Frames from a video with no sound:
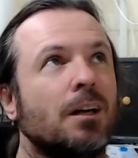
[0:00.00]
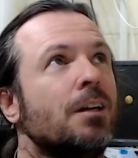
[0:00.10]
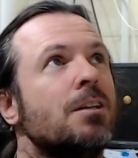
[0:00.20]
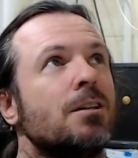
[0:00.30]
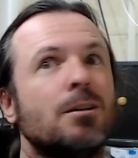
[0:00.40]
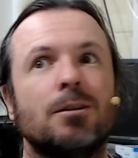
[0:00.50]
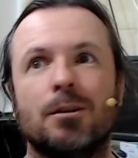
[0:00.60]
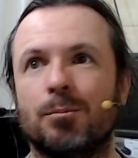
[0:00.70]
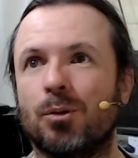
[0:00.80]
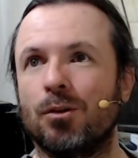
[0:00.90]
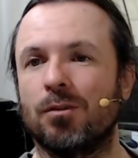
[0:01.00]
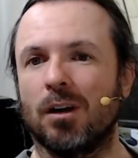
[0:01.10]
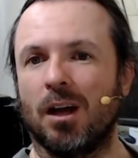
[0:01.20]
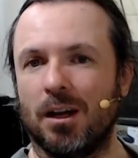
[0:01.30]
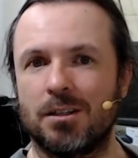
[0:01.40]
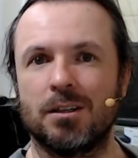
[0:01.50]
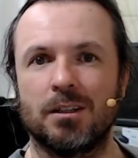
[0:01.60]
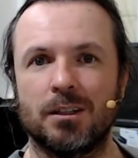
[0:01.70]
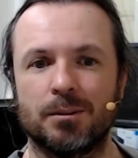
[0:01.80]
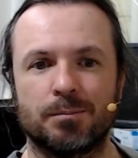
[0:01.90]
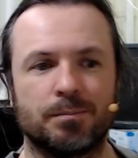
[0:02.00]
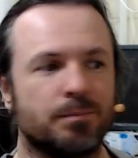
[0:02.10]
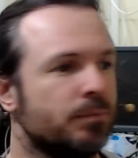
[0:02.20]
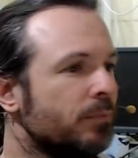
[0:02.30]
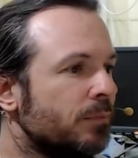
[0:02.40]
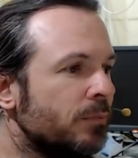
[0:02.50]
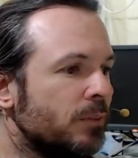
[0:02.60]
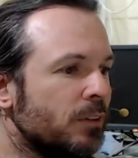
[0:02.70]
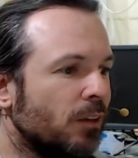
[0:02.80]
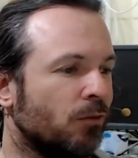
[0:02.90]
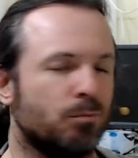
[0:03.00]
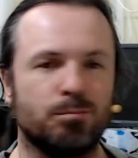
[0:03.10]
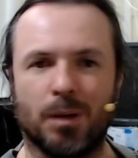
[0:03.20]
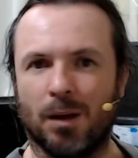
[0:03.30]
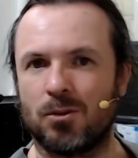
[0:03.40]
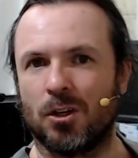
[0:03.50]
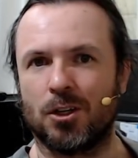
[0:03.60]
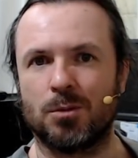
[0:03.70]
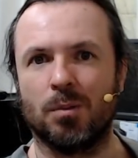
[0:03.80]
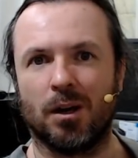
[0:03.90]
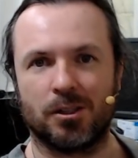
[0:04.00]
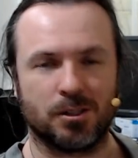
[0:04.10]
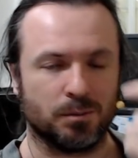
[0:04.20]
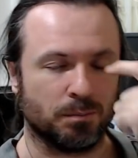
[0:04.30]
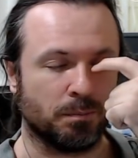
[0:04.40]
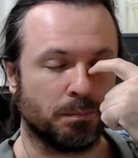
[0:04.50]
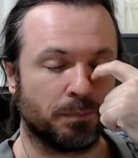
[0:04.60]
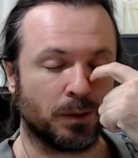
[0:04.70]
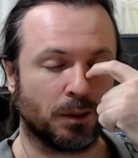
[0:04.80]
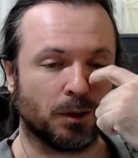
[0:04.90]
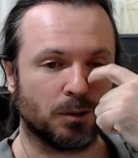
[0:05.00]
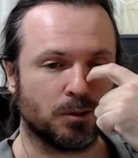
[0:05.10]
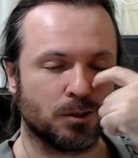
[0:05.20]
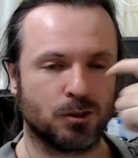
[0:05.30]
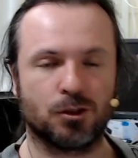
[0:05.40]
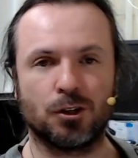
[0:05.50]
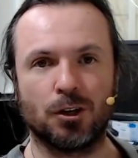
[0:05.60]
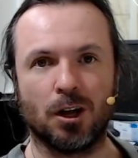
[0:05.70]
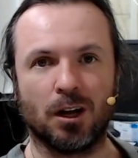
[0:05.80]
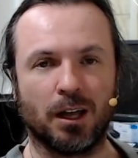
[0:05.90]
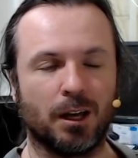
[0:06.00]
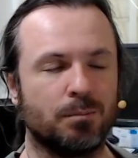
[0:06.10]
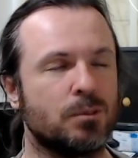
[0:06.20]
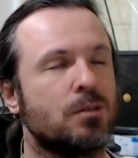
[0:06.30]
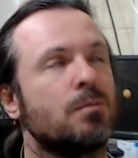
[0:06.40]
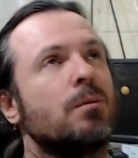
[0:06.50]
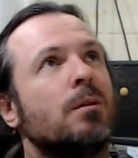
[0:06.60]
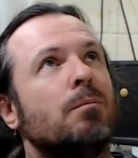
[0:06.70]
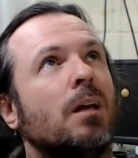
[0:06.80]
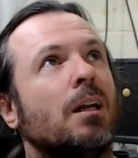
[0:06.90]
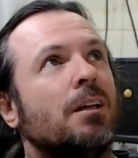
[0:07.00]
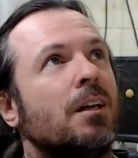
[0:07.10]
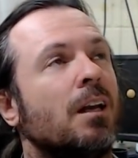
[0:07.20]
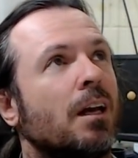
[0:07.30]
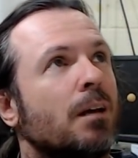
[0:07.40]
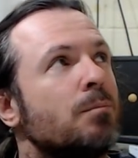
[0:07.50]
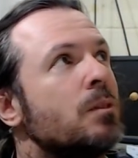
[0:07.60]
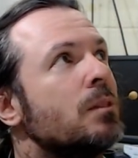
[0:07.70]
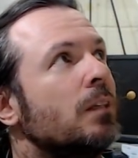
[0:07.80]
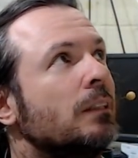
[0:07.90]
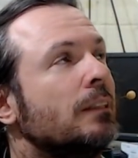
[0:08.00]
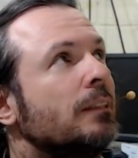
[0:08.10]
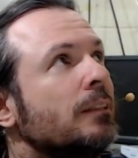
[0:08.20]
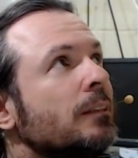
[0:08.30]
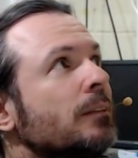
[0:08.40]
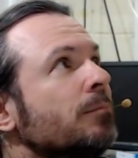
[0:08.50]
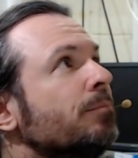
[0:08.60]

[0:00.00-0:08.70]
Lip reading: need to improve the lighting. Perhaps I need to buy some of those studio lamps, LED lamps. Yeah, I